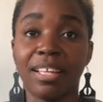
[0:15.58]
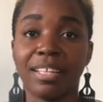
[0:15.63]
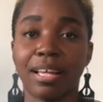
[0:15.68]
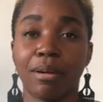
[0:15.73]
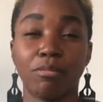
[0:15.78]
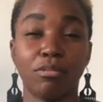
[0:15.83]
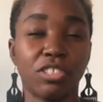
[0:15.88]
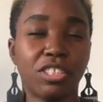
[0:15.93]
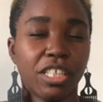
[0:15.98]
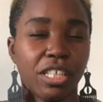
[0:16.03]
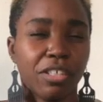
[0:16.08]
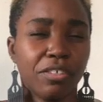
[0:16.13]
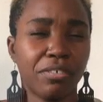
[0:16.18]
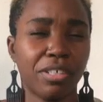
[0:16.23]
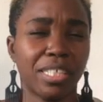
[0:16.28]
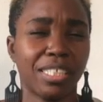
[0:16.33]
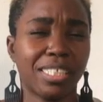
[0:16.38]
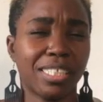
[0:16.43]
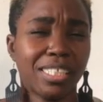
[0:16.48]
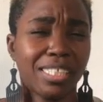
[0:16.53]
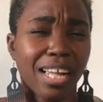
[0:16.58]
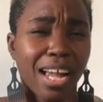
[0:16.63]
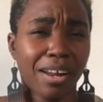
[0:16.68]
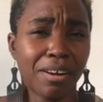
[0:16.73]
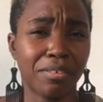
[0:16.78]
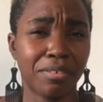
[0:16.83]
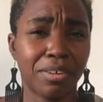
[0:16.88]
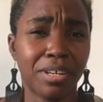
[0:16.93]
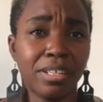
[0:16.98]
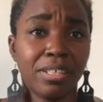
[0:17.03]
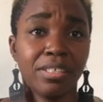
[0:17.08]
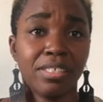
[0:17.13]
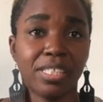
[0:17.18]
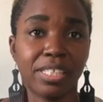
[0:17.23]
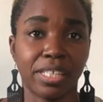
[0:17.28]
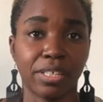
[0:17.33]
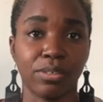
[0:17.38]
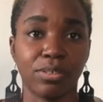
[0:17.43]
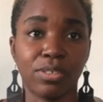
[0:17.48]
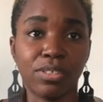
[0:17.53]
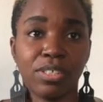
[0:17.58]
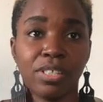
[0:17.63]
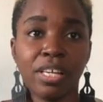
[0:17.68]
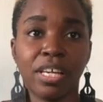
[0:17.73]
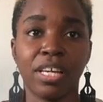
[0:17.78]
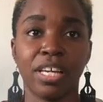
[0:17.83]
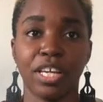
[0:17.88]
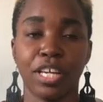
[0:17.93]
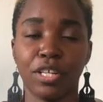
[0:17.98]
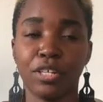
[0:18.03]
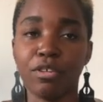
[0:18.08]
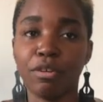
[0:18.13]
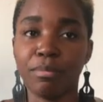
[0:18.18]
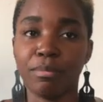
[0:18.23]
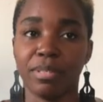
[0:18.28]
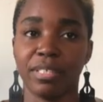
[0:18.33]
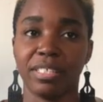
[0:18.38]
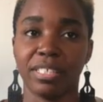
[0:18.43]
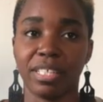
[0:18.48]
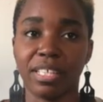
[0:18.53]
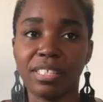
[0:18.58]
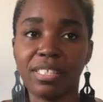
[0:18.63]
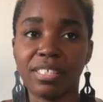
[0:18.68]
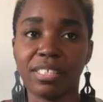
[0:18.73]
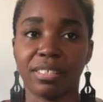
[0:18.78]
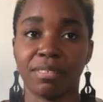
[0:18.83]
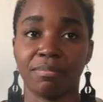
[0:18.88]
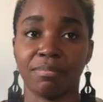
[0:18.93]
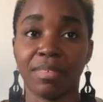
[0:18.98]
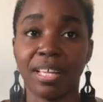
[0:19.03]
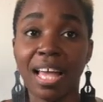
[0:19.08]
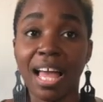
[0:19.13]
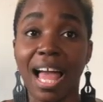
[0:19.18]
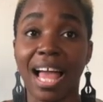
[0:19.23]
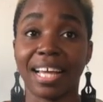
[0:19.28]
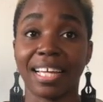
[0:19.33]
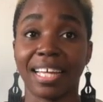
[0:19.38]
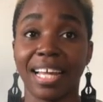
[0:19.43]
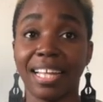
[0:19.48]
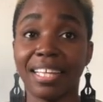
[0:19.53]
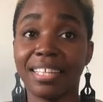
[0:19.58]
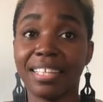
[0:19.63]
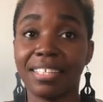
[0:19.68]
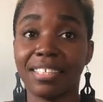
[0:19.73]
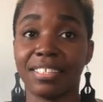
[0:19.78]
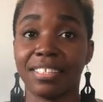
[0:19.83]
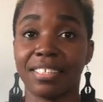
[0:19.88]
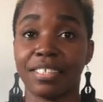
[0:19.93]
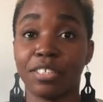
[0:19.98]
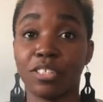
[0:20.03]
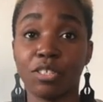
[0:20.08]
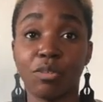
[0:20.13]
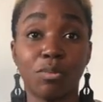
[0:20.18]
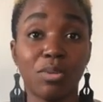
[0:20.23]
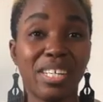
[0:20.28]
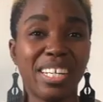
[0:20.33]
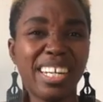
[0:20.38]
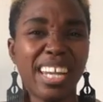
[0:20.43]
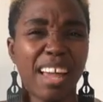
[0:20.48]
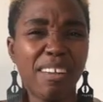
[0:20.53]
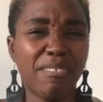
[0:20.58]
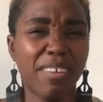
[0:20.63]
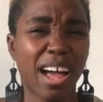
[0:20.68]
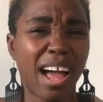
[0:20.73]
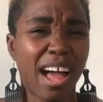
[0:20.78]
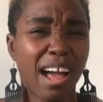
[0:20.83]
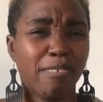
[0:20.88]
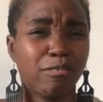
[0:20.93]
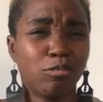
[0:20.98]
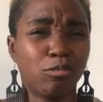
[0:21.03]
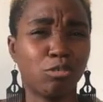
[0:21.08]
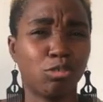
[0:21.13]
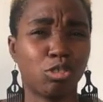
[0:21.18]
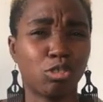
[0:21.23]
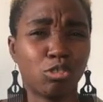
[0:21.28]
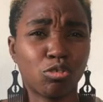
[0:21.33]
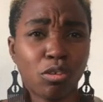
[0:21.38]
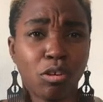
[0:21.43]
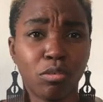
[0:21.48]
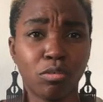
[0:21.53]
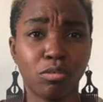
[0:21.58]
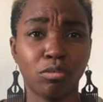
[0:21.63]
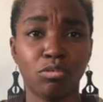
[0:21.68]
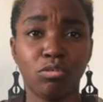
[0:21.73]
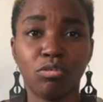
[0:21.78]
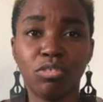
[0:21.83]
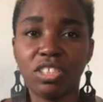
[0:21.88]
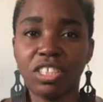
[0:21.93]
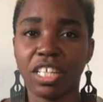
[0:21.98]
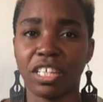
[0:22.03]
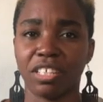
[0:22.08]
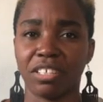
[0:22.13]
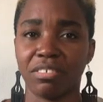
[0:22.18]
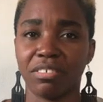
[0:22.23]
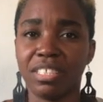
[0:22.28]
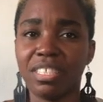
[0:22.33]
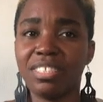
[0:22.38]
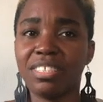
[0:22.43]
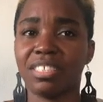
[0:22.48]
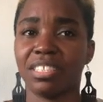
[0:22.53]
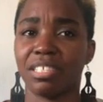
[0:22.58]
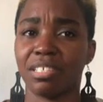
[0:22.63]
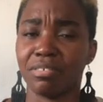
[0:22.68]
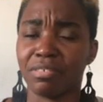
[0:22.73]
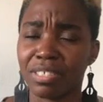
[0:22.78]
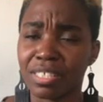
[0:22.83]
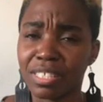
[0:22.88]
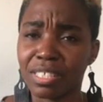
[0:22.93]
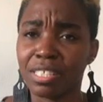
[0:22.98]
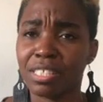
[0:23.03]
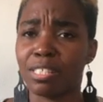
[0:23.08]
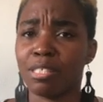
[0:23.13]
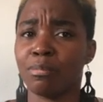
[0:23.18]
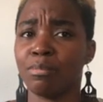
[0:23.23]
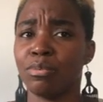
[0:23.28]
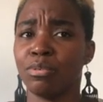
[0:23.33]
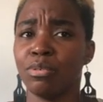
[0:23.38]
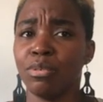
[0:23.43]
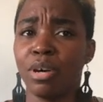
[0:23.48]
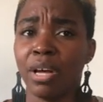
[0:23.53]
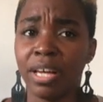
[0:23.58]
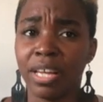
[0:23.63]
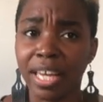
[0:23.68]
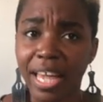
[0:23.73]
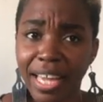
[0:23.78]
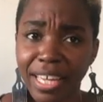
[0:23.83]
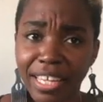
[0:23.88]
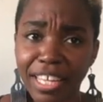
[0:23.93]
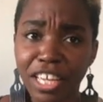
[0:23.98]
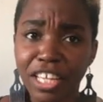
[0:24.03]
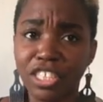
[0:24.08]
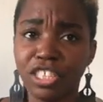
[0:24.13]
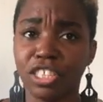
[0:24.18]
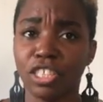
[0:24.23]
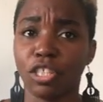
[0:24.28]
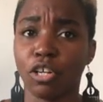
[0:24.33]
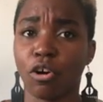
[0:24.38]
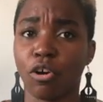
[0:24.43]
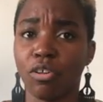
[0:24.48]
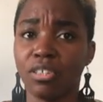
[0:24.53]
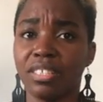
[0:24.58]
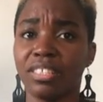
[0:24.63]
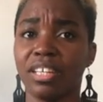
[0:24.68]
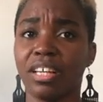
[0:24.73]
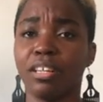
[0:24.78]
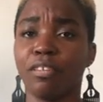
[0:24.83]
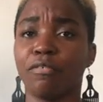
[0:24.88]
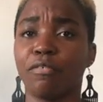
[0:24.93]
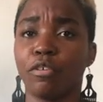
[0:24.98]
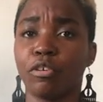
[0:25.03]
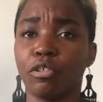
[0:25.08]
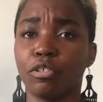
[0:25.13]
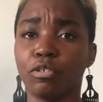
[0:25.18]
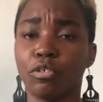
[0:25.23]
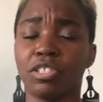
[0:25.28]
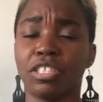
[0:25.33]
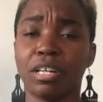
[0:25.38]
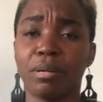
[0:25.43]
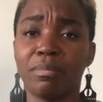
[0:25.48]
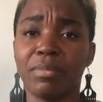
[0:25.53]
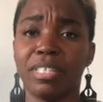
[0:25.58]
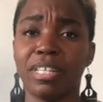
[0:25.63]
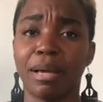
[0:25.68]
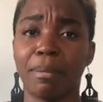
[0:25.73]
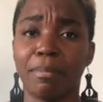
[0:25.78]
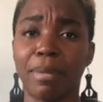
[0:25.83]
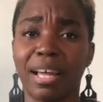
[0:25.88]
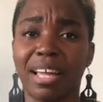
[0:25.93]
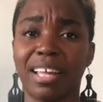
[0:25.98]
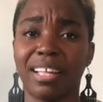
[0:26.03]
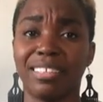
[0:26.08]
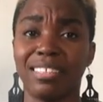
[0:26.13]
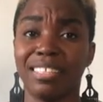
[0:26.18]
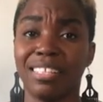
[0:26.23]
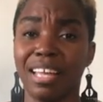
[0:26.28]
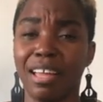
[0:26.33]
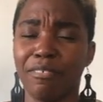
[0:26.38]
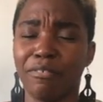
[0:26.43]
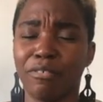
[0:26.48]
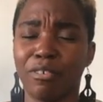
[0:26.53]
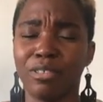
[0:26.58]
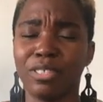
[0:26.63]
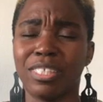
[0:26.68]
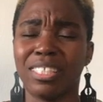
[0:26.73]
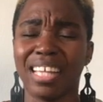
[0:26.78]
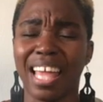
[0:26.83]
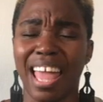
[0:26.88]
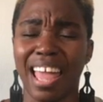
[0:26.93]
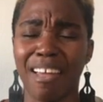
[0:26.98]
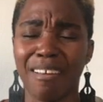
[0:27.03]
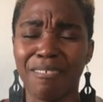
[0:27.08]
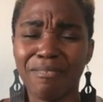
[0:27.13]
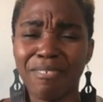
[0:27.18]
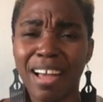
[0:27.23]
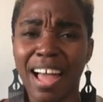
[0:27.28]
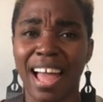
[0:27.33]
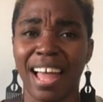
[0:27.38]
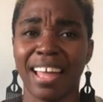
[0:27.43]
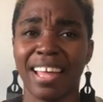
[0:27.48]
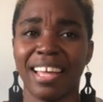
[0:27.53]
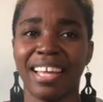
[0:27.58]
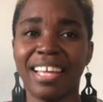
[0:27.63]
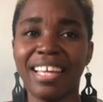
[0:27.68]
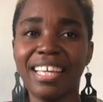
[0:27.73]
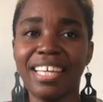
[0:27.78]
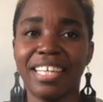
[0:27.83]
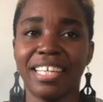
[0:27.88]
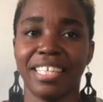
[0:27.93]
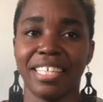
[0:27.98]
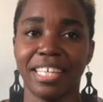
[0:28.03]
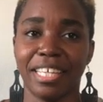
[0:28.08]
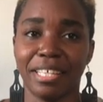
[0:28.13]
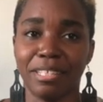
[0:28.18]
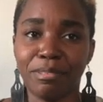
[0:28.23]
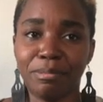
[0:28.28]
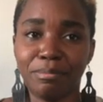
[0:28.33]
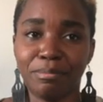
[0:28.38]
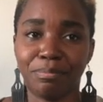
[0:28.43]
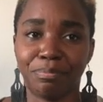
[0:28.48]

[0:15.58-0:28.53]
that will generate staggering sales in your business. And get this, you will never have to struggle to generate irresistible, engaging content for your social media marketing efforts ever again.